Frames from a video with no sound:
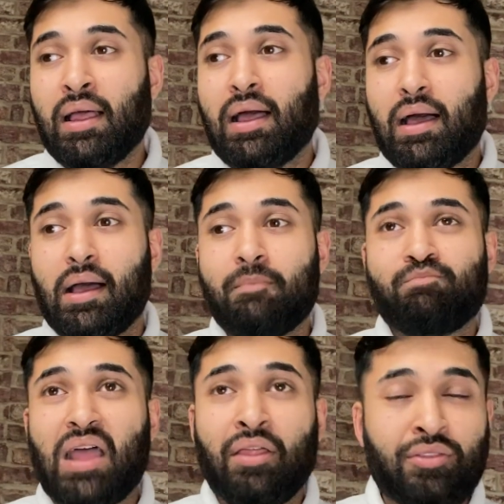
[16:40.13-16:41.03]

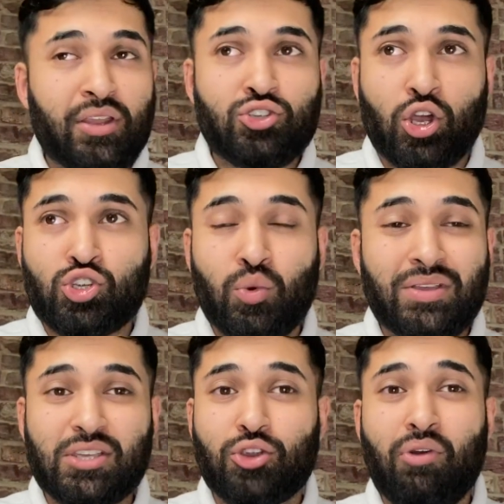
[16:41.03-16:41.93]
Anthony Joshua
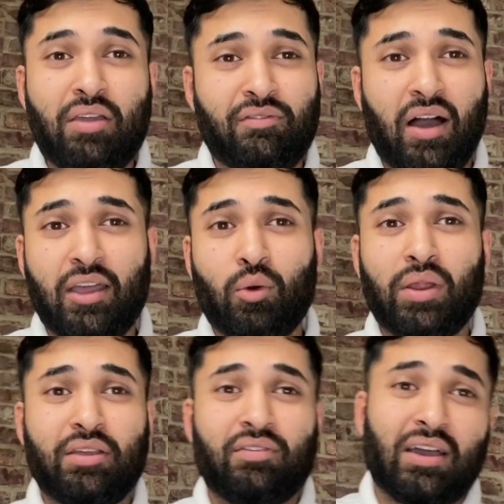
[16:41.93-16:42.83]
is a great fighter
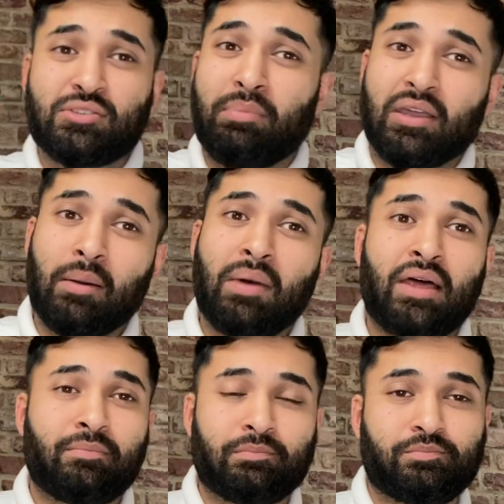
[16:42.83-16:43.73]
when he fights bigger
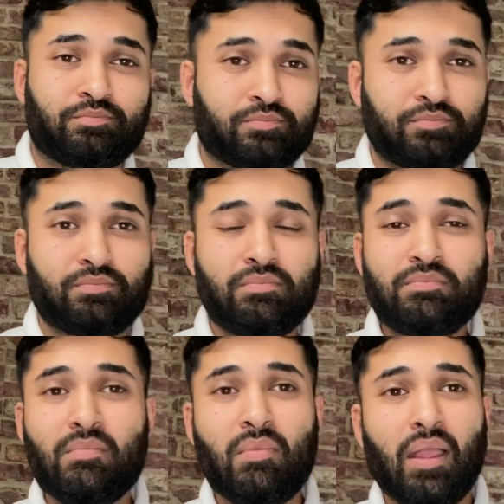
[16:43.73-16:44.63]
men,
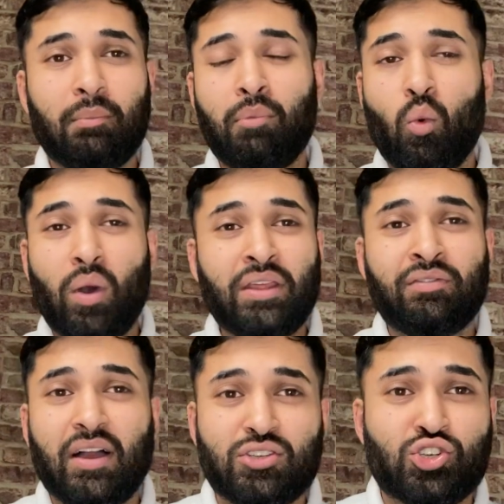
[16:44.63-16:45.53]
but when he
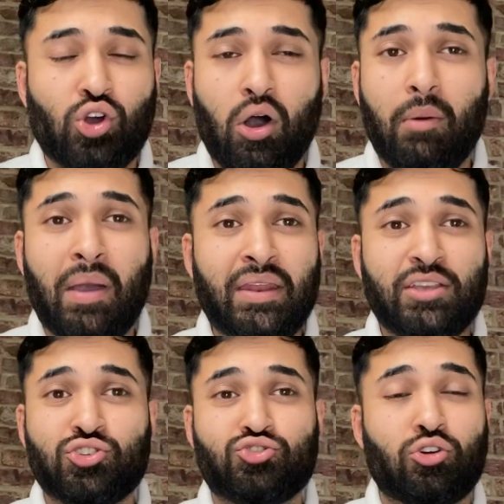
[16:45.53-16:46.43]
fights shorter men,
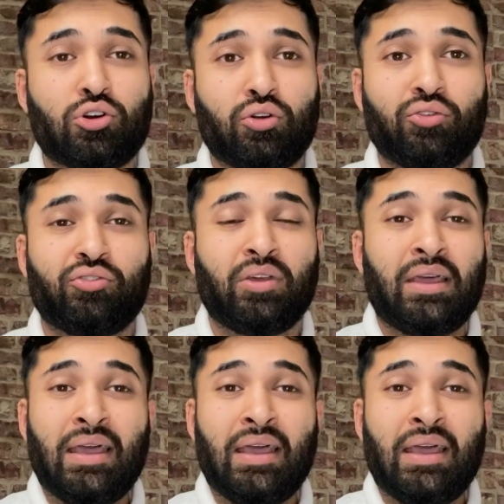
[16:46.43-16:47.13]
he struggles.